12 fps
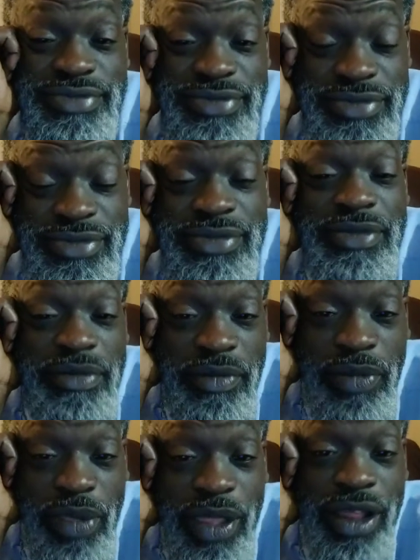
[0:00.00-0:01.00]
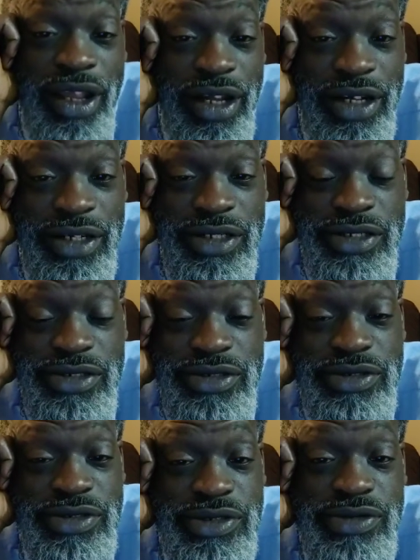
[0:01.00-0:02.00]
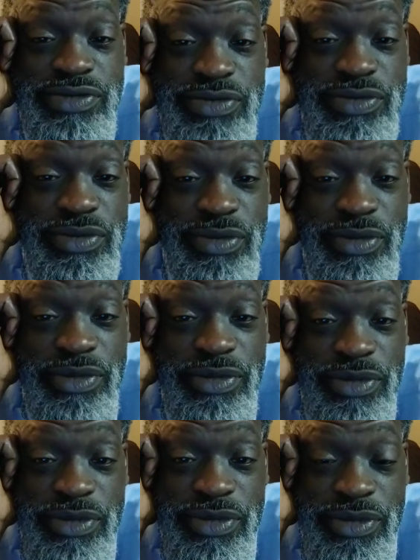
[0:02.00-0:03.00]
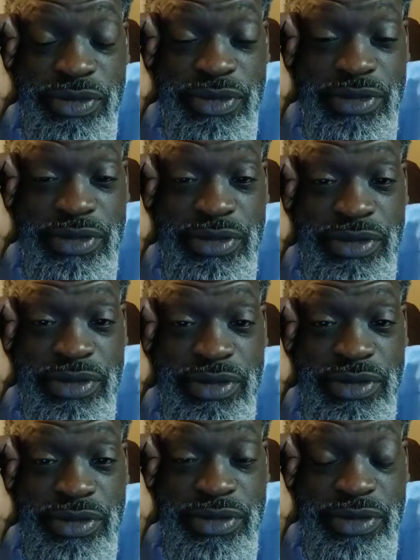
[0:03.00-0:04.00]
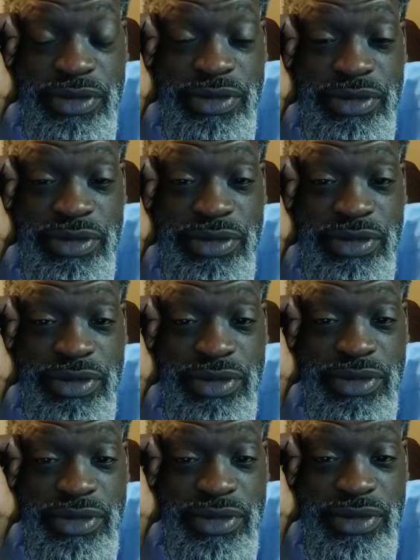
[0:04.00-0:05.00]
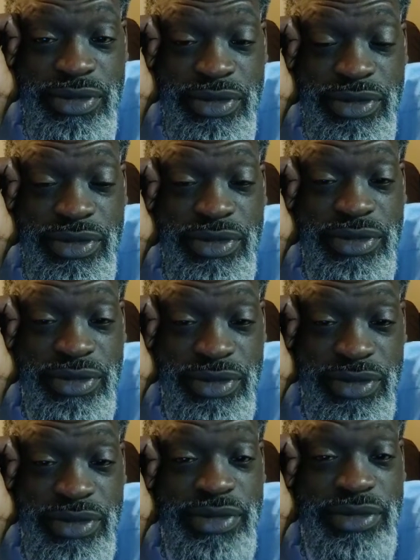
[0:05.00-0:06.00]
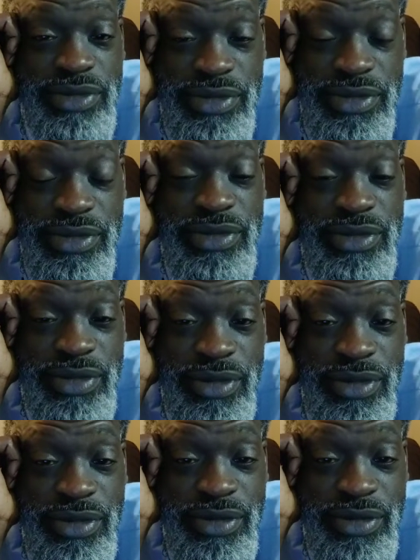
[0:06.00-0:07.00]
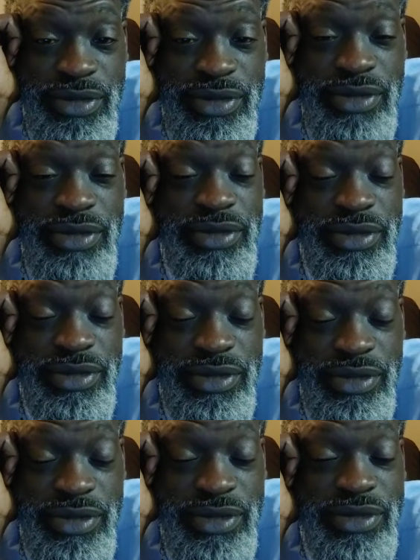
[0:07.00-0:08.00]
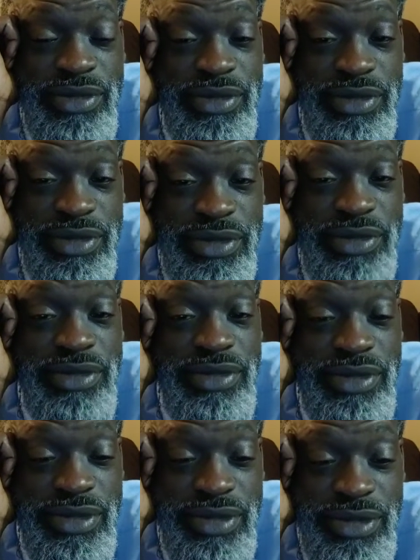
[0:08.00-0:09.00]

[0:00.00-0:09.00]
who is single and available, I would definitely marry him. If it presented itself, for sure.